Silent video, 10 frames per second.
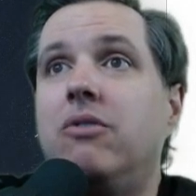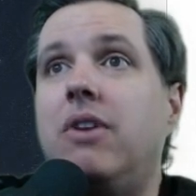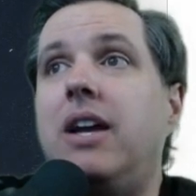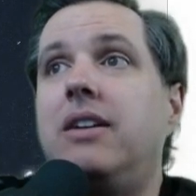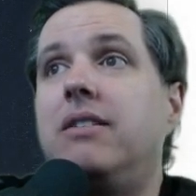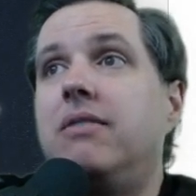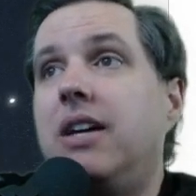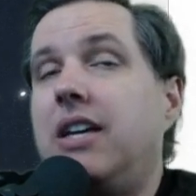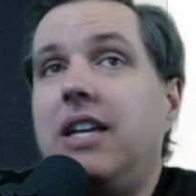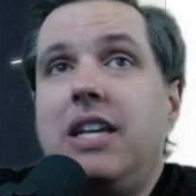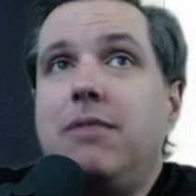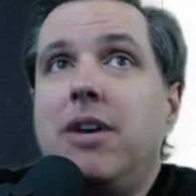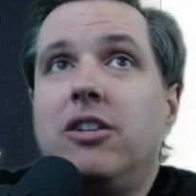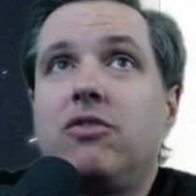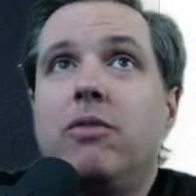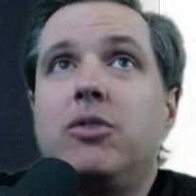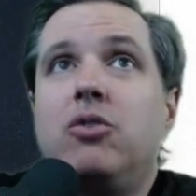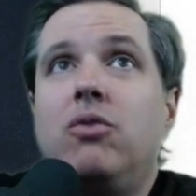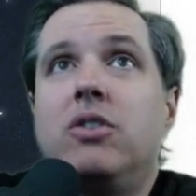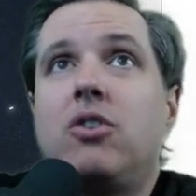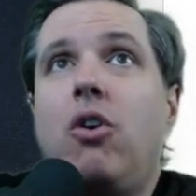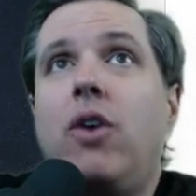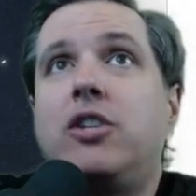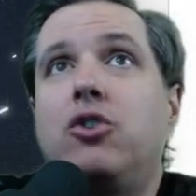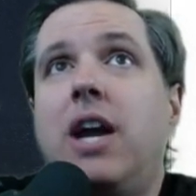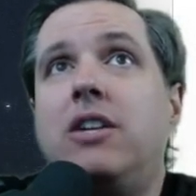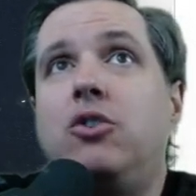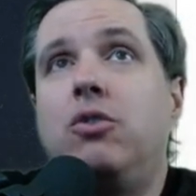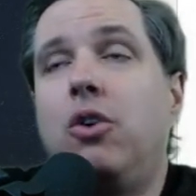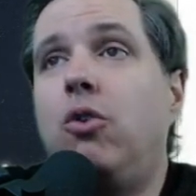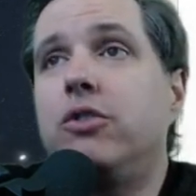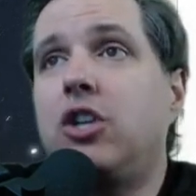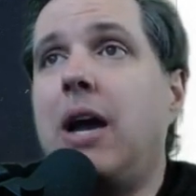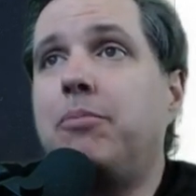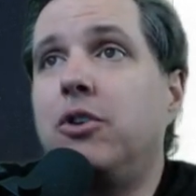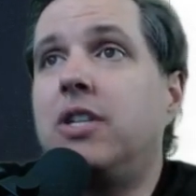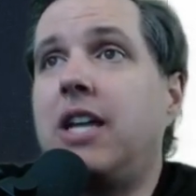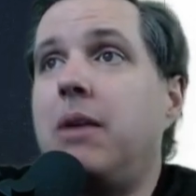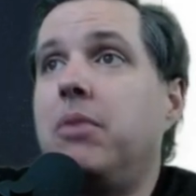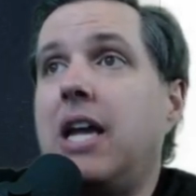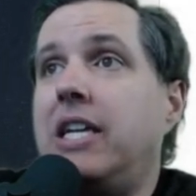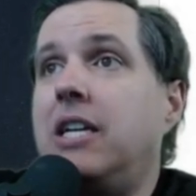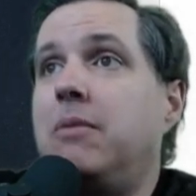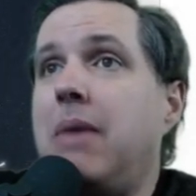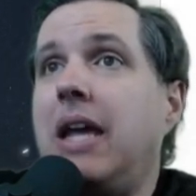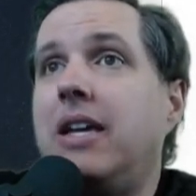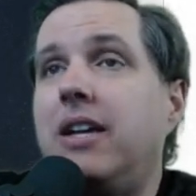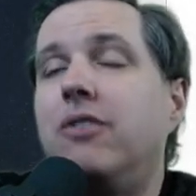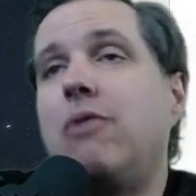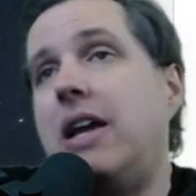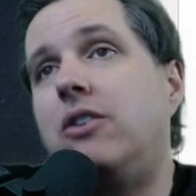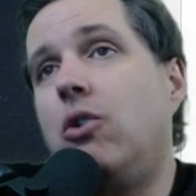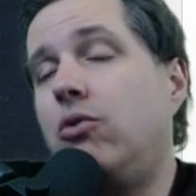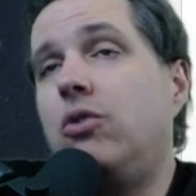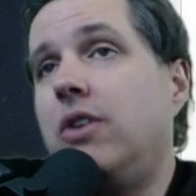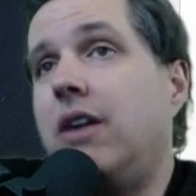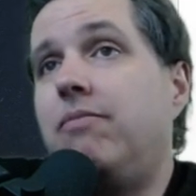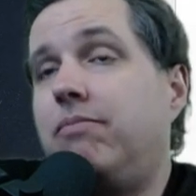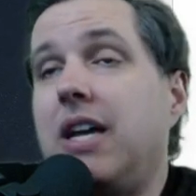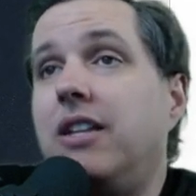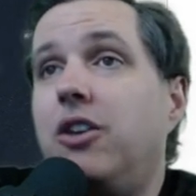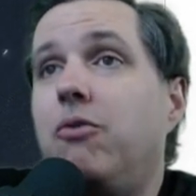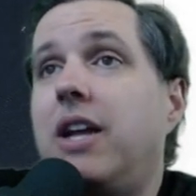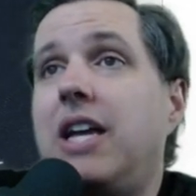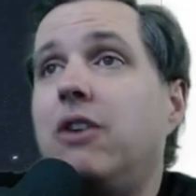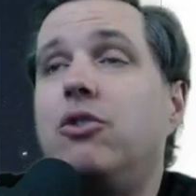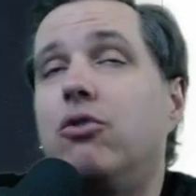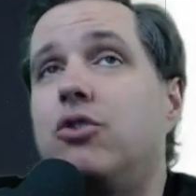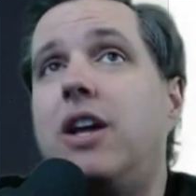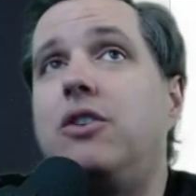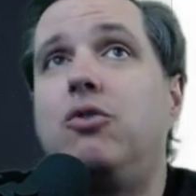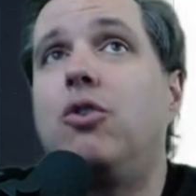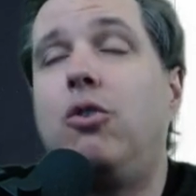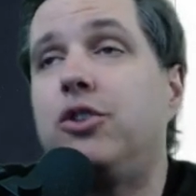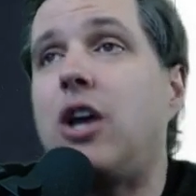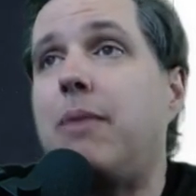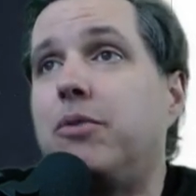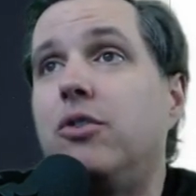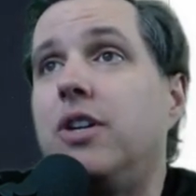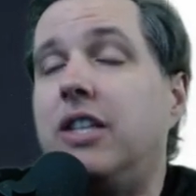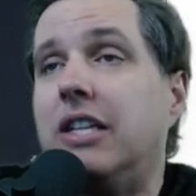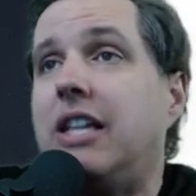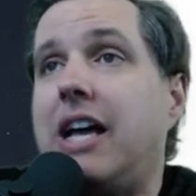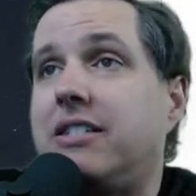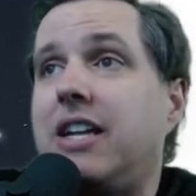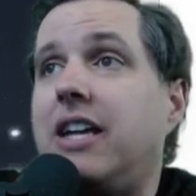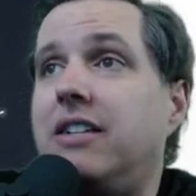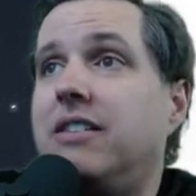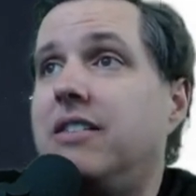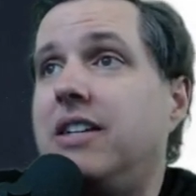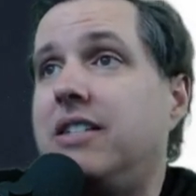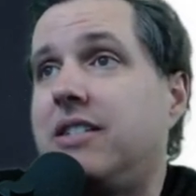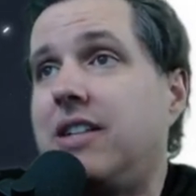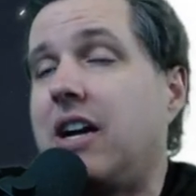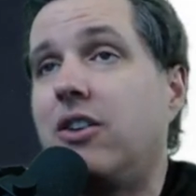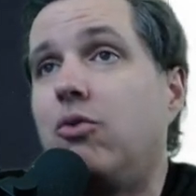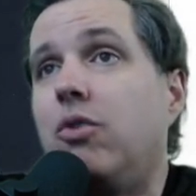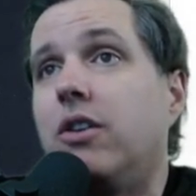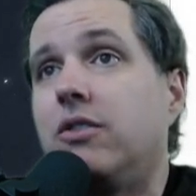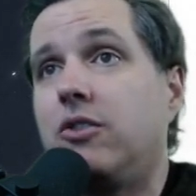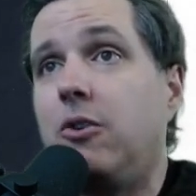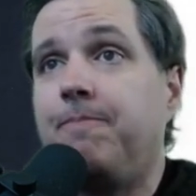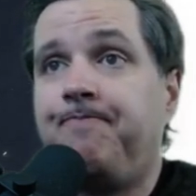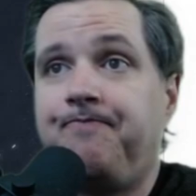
right? I get emails from students. Oh, I tried to do the whole chapter tonight, but I didn't make it. Right. I'm telling you right now, don't try to do the whole chapter in the last night. It's not going to work. So